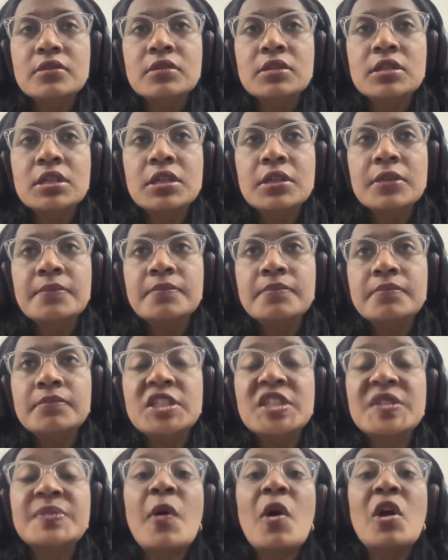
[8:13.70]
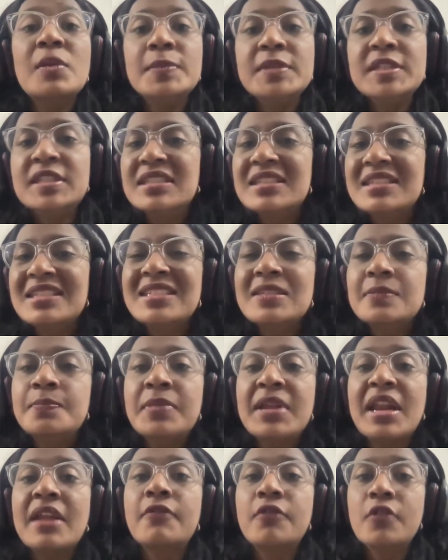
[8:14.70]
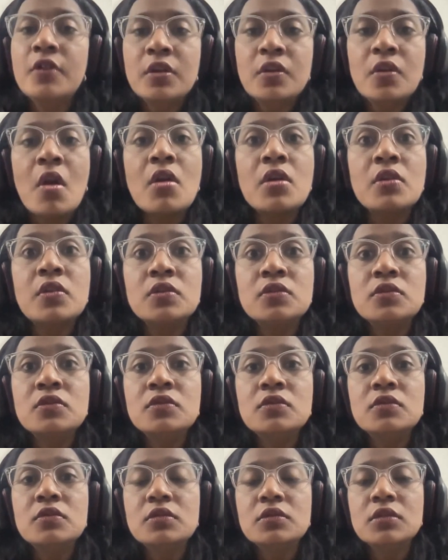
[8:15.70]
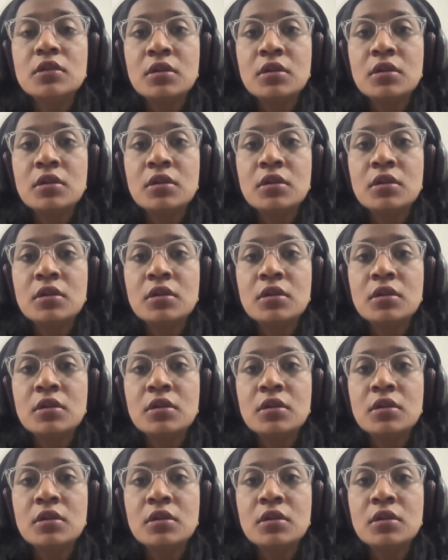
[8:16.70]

the small businesses prefer not to